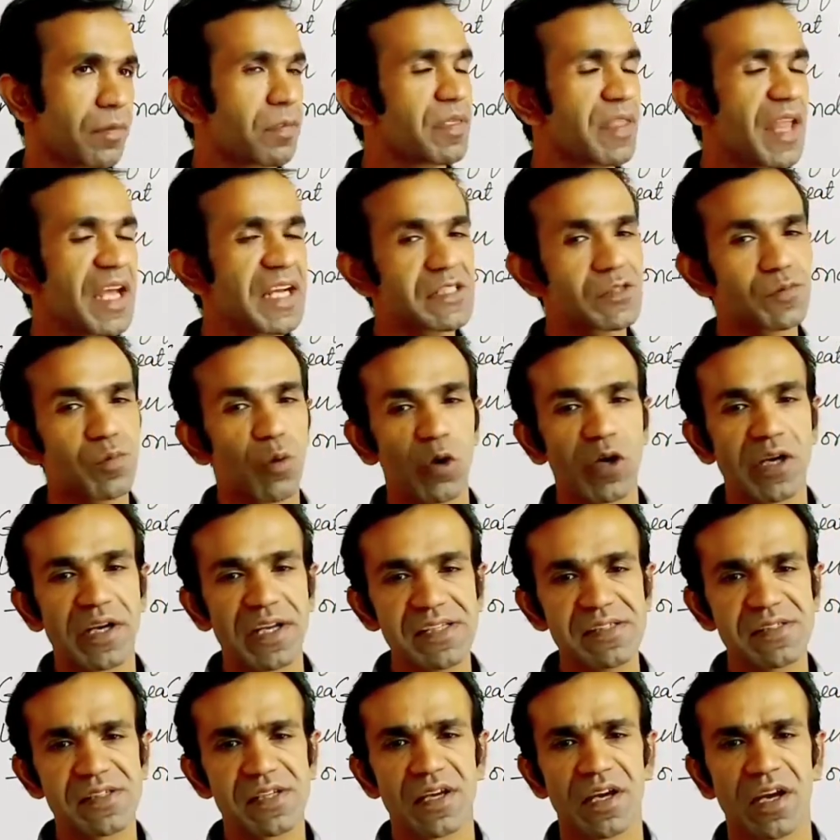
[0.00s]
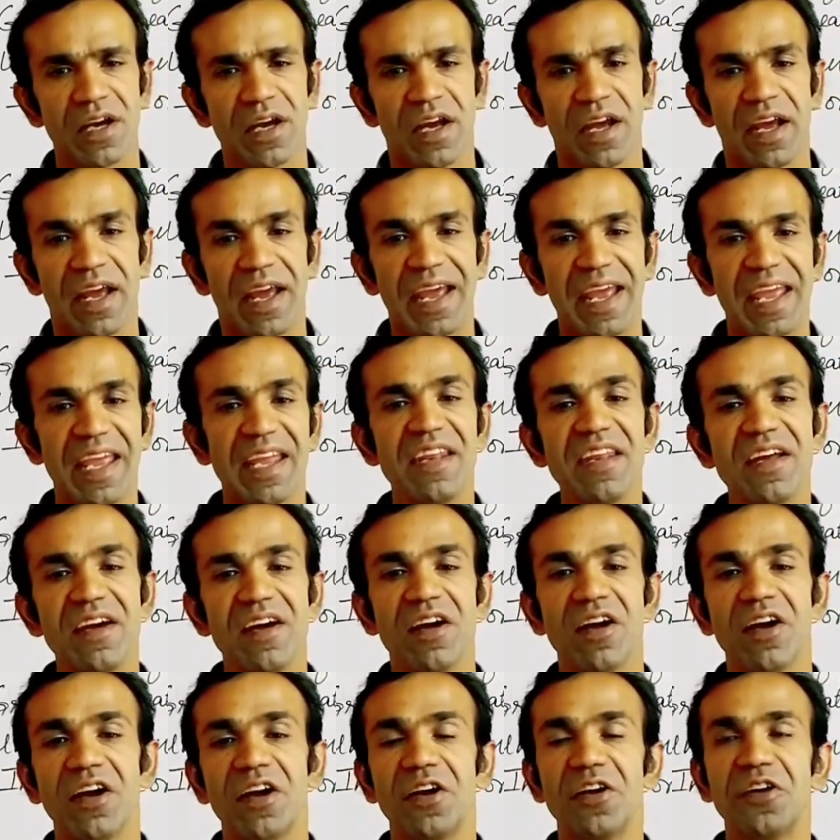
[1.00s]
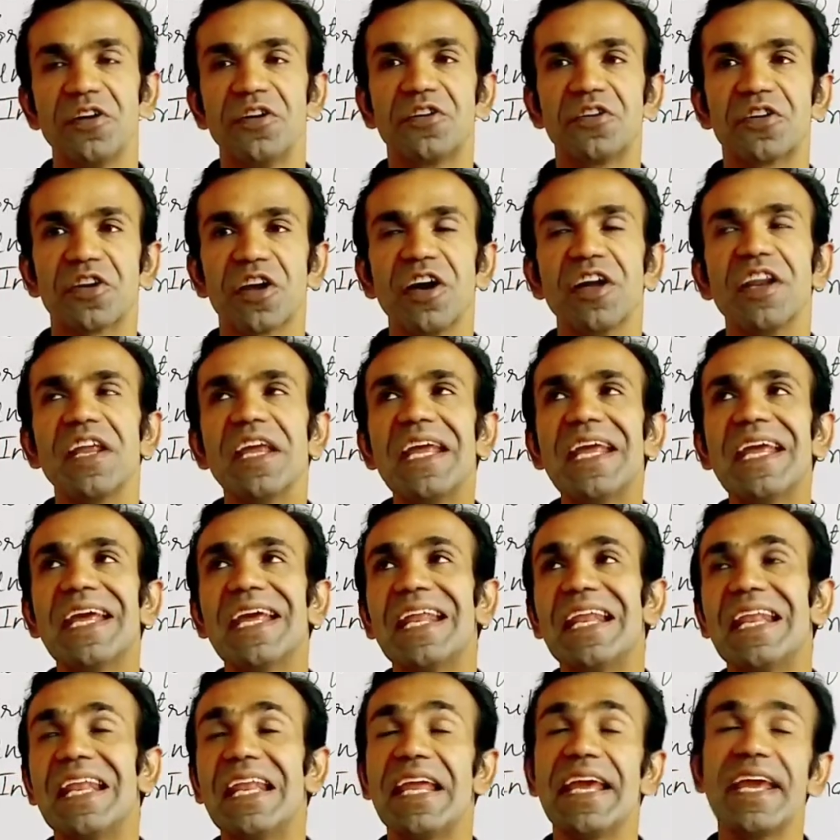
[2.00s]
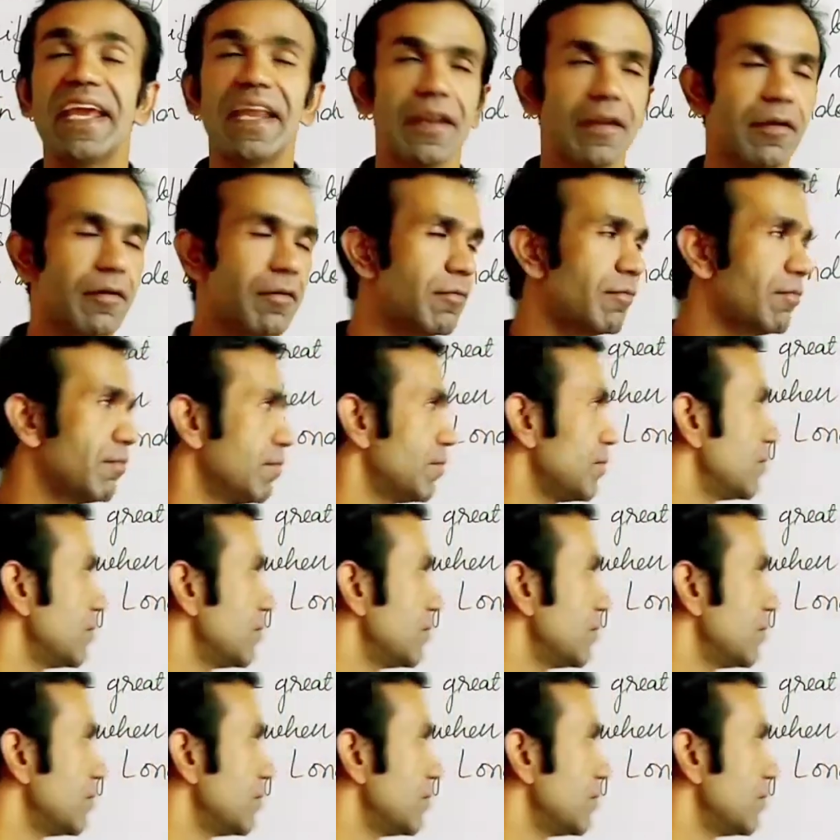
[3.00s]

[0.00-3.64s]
Next point is in Drury Lane.